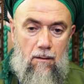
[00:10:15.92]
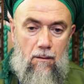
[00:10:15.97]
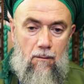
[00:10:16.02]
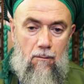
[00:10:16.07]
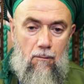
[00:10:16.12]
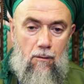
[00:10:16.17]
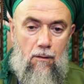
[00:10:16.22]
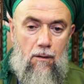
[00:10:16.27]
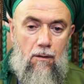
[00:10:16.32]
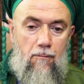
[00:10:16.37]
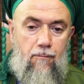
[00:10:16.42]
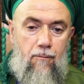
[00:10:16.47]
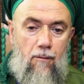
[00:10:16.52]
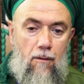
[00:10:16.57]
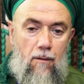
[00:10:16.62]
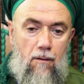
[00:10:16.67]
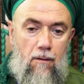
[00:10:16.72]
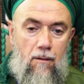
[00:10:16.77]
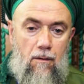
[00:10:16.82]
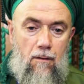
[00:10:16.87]
looking
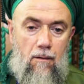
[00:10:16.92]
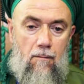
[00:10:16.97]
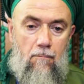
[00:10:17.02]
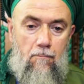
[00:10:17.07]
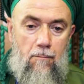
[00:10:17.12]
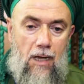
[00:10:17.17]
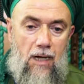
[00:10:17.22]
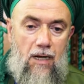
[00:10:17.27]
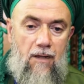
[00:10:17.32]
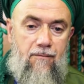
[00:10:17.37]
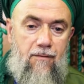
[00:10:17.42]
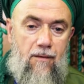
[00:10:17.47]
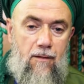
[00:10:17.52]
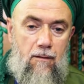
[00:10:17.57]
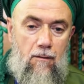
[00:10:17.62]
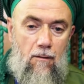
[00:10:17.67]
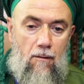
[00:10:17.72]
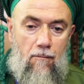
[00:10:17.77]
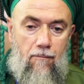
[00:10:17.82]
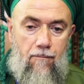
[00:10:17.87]
for
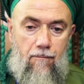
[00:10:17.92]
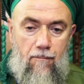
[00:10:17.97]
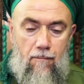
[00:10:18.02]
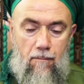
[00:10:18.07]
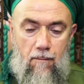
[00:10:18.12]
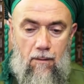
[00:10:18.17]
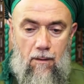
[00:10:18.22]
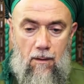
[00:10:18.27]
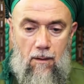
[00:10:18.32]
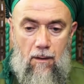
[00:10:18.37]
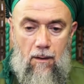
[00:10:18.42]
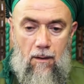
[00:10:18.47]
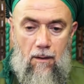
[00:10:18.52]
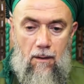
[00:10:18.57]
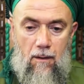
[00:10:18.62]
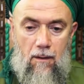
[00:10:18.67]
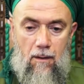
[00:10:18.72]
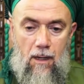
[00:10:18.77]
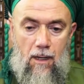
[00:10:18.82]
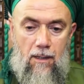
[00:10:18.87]
benefit of
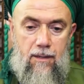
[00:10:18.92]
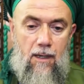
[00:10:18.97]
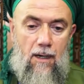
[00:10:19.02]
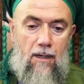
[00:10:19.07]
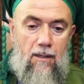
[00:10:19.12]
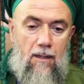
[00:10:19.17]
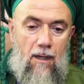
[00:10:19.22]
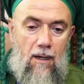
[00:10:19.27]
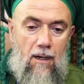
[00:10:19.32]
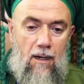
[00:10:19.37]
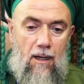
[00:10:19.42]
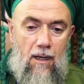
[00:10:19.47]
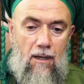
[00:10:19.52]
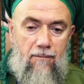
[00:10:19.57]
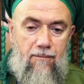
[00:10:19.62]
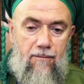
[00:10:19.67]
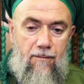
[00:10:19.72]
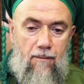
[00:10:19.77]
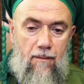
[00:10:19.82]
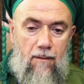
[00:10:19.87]
eternal
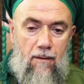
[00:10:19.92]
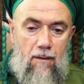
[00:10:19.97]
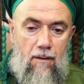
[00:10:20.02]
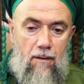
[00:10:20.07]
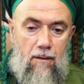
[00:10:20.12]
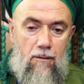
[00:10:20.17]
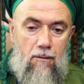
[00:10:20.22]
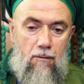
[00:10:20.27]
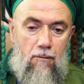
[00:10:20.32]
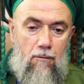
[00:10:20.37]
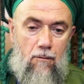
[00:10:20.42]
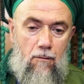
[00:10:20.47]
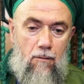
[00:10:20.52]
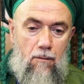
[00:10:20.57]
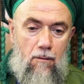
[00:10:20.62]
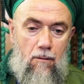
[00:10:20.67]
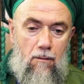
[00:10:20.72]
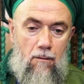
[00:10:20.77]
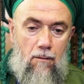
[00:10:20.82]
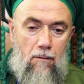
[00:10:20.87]
life
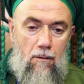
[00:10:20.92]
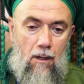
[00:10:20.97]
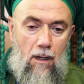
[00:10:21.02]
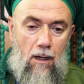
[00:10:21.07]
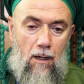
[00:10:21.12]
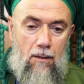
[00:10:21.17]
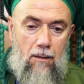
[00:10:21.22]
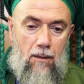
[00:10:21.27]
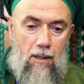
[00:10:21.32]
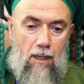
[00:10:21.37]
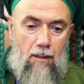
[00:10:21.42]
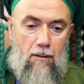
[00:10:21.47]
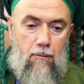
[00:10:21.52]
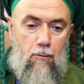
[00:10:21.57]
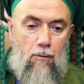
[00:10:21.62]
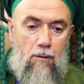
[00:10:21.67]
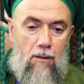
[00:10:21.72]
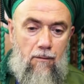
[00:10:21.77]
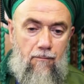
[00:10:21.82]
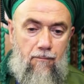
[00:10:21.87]
and not
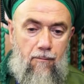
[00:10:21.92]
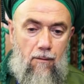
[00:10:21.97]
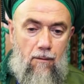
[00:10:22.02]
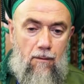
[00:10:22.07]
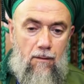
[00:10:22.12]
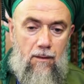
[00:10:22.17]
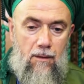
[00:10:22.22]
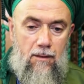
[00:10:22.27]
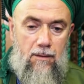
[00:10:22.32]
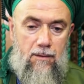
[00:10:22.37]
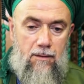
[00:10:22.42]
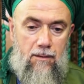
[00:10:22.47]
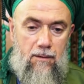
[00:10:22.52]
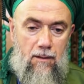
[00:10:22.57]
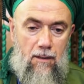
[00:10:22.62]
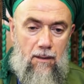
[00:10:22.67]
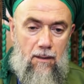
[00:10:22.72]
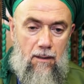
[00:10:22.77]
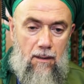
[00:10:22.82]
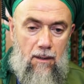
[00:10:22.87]
looking for this
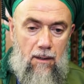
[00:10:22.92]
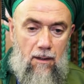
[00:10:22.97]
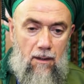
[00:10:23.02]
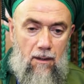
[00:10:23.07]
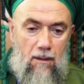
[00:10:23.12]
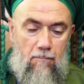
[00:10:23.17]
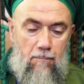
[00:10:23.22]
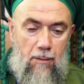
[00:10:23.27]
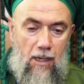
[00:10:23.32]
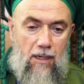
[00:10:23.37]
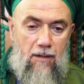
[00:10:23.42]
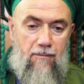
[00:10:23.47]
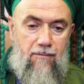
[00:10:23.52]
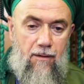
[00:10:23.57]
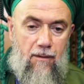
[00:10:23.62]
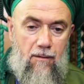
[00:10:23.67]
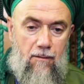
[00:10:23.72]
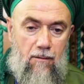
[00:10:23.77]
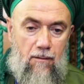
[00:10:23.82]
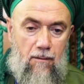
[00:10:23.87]

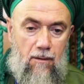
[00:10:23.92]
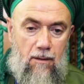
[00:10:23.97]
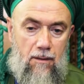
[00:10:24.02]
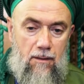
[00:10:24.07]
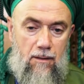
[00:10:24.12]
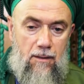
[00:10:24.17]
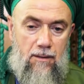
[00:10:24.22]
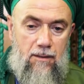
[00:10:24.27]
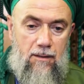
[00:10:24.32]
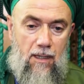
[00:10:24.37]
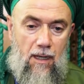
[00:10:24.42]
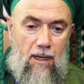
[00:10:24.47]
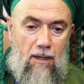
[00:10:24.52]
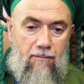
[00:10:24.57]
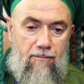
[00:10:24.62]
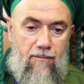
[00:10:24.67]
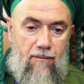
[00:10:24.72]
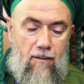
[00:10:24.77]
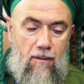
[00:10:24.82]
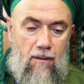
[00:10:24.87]
benefit in this
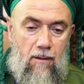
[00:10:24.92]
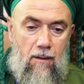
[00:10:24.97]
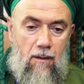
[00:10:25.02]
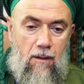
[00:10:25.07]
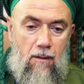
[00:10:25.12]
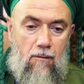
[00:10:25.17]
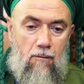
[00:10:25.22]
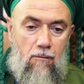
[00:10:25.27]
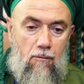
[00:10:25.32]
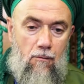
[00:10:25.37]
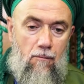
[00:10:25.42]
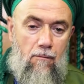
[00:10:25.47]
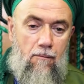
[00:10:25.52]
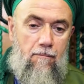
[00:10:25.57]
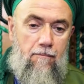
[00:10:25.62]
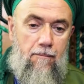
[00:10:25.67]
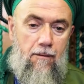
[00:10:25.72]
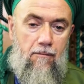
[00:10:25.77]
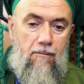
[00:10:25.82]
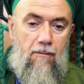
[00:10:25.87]
life, you will
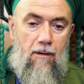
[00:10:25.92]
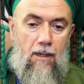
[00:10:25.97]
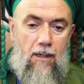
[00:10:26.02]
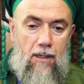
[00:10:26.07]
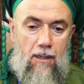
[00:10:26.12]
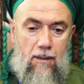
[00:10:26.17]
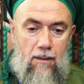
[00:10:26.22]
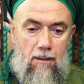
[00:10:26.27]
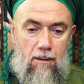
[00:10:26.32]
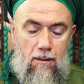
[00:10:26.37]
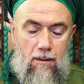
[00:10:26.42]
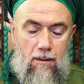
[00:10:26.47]
be one.